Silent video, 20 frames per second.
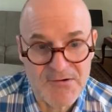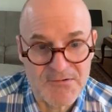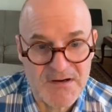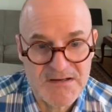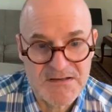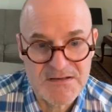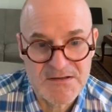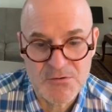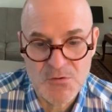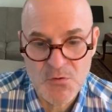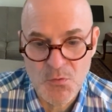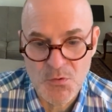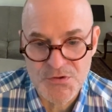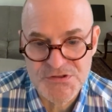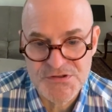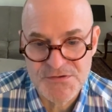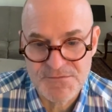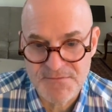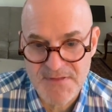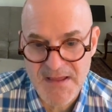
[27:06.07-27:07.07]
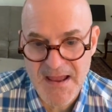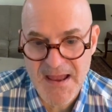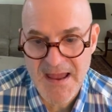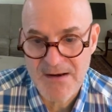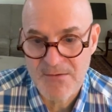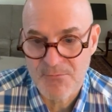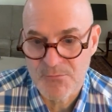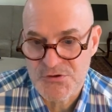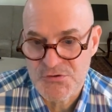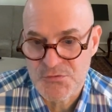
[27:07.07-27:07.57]
or I did a course of
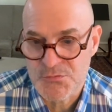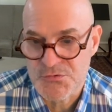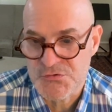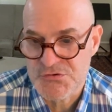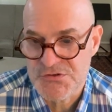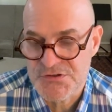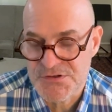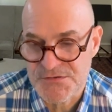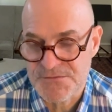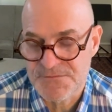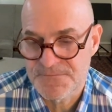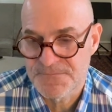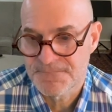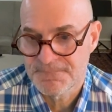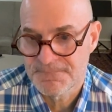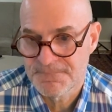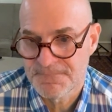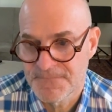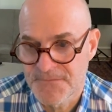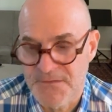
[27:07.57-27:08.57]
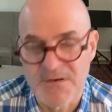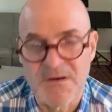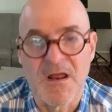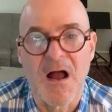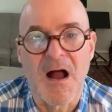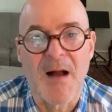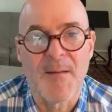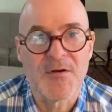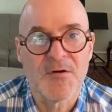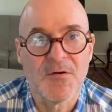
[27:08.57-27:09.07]
that, which was just
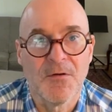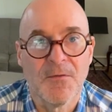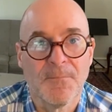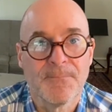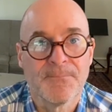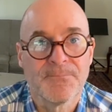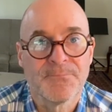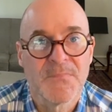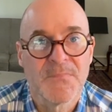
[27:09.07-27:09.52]
phenomenal.